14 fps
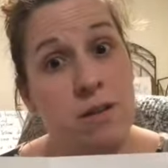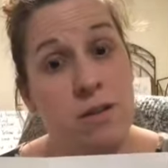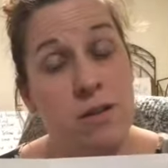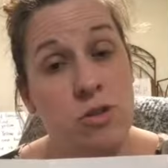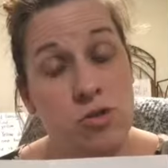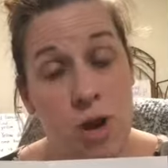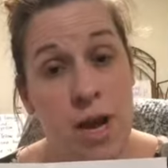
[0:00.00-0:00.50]

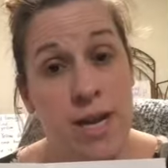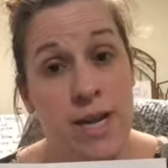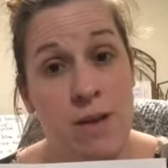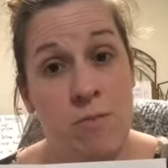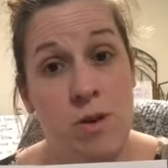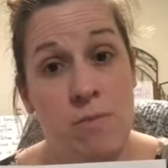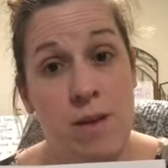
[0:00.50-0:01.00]
drawing
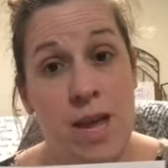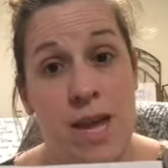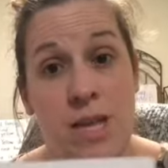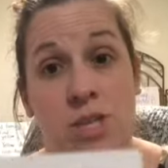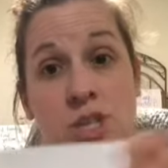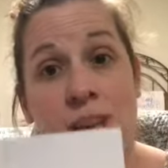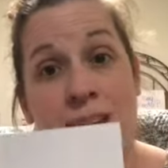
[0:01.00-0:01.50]
on one
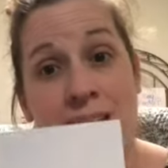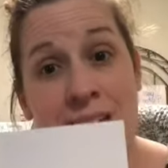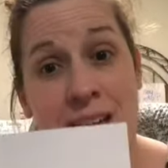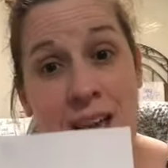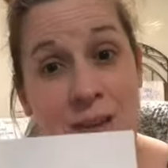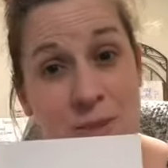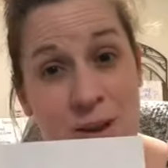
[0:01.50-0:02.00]
page
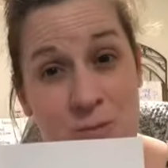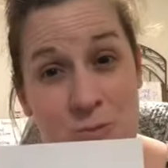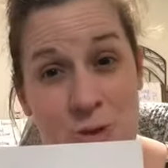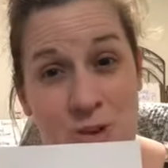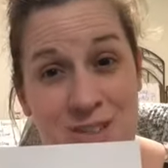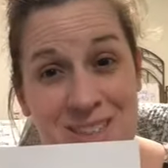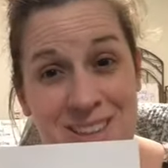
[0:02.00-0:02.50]
and my
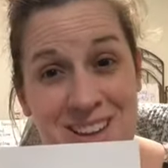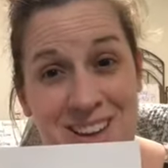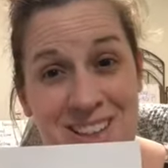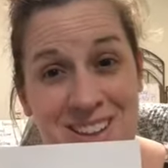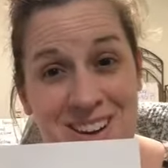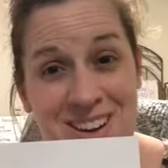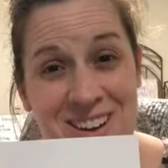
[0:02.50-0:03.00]
words on the
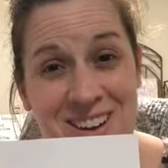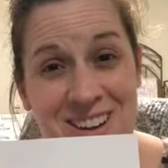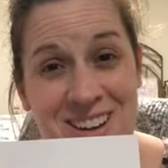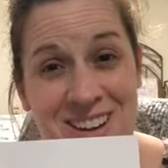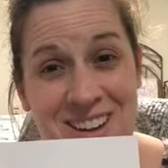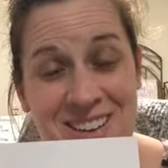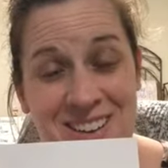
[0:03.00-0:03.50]
other.
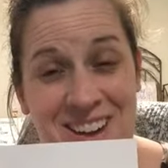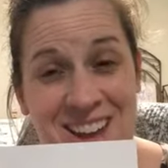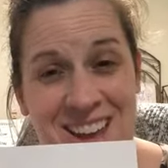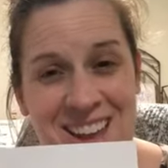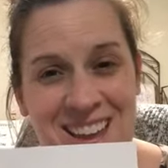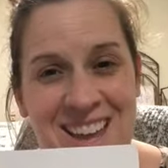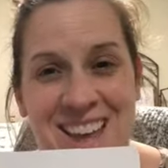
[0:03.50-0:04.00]

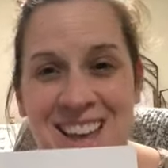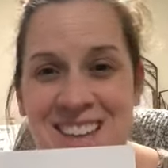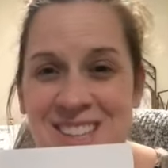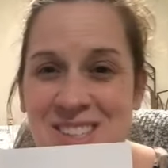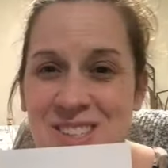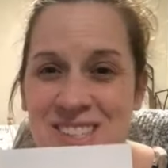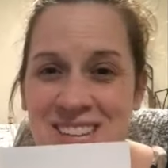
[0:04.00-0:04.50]
Okay?
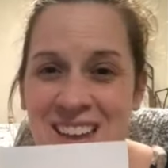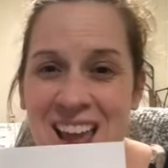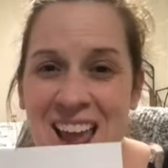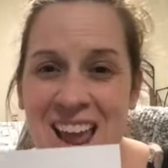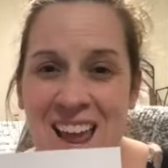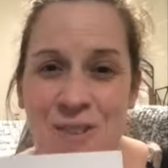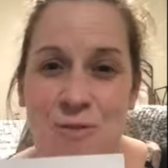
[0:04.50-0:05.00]
So
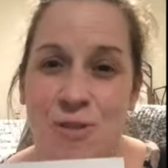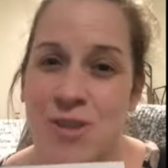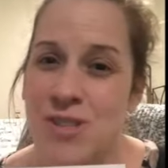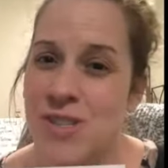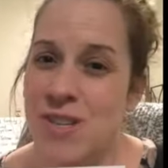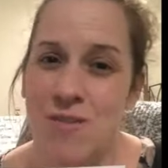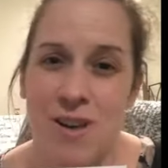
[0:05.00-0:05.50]
today, we're
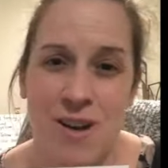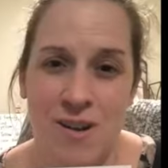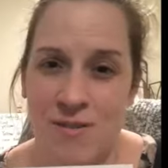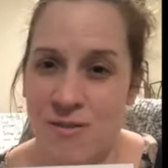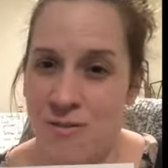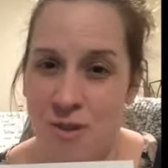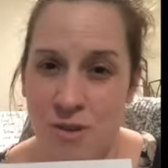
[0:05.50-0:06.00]
just going to write our
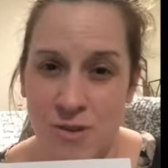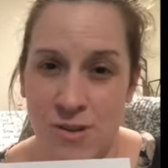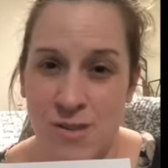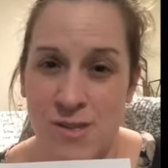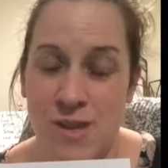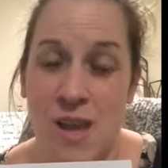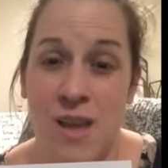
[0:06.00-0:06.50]

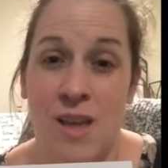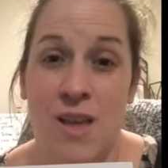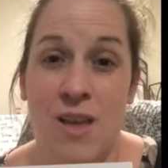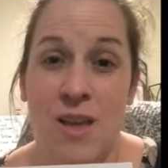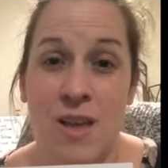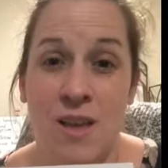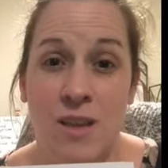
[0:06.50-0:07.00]
first
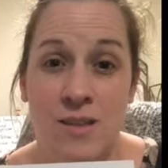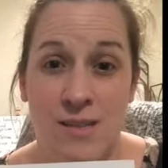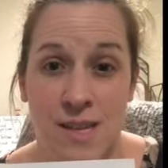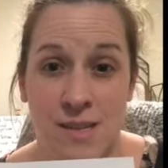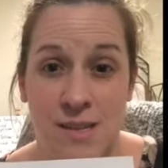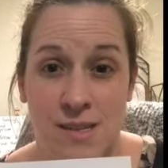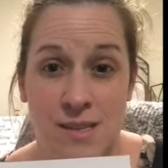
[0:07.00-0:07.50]

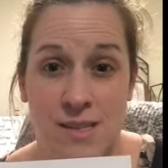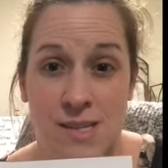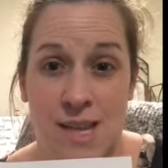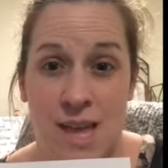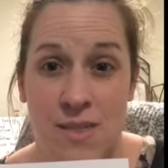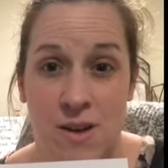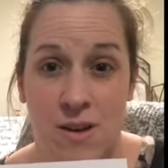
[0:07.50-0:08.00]
sentence
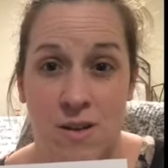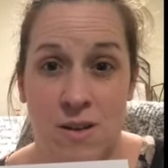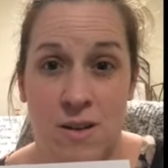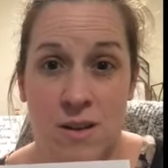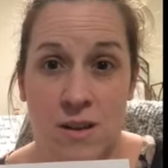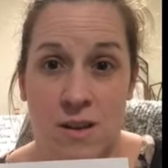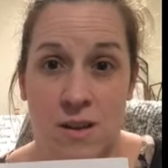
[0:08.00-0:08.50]
together.
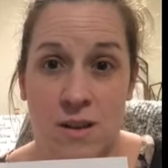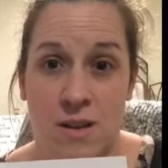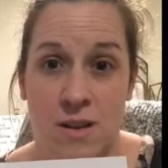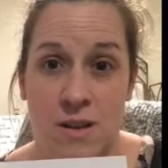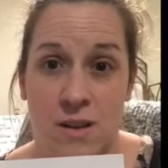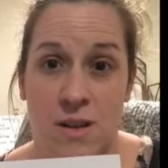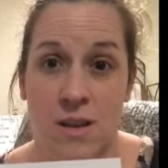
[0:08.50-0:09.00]

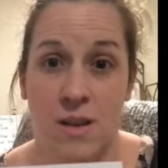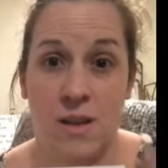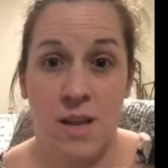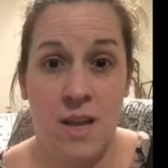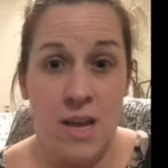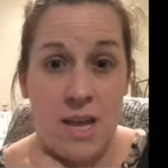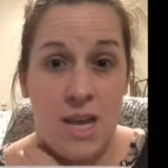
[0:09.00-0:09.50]

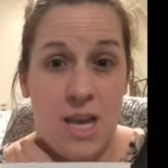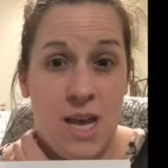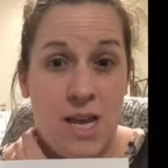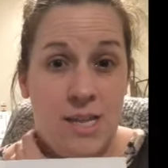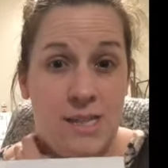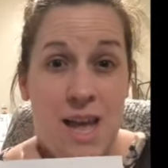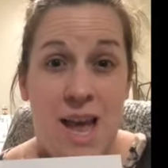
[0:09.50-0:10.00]

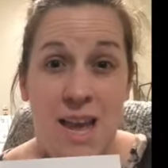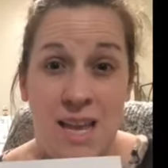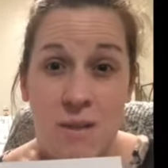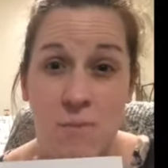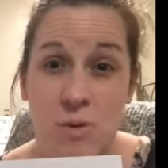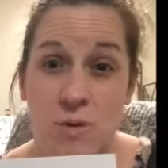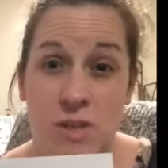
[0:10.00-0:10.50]
And I
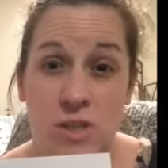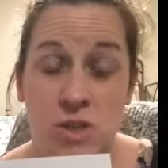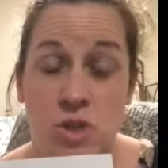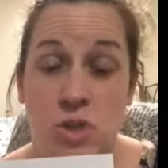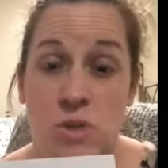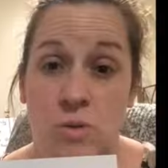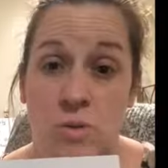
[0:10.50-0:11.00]
am going
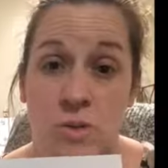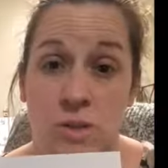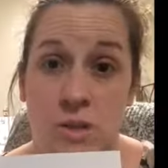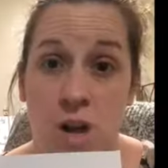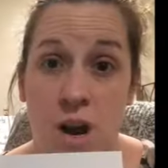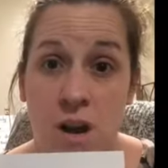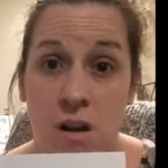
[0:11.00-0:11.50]
to
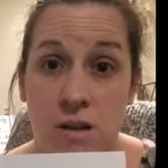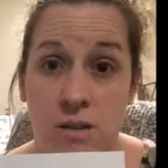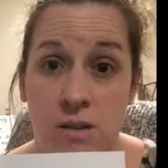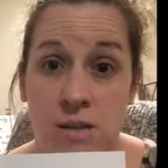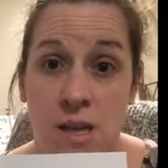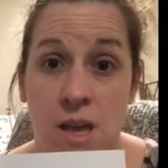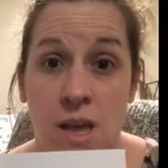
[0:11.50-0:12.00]

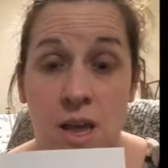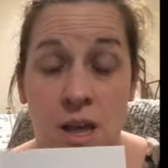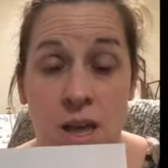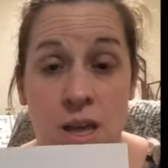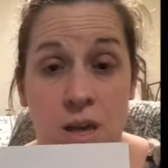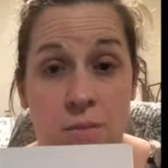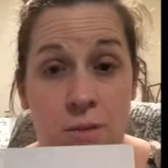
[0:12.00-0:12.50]
start
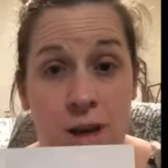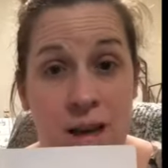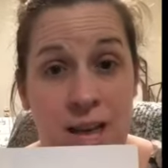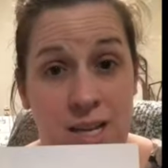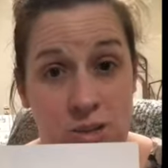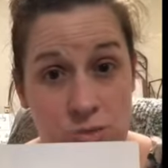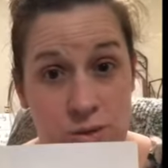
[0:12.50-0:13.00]

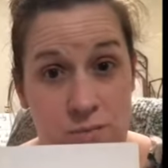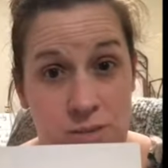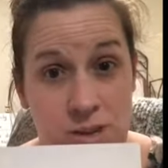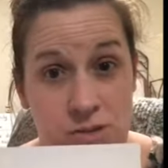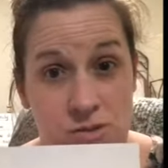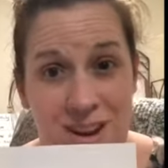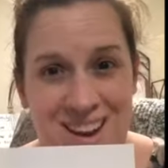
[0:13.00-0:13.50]
by doing my
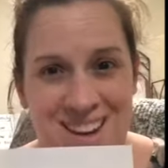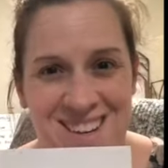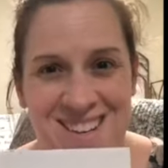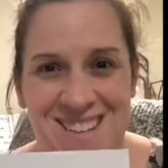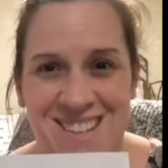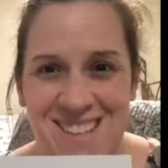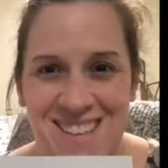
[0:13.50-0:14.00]
drawing.
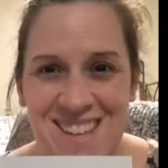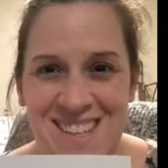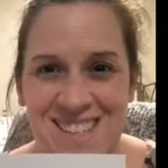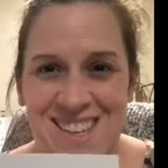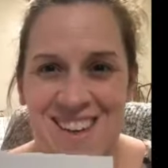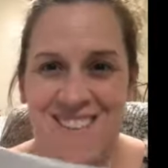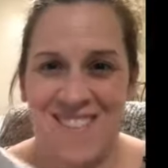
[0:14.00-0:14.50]
So
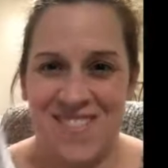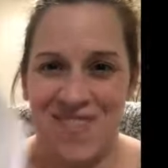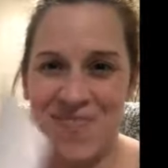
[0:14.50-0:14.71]
let's go.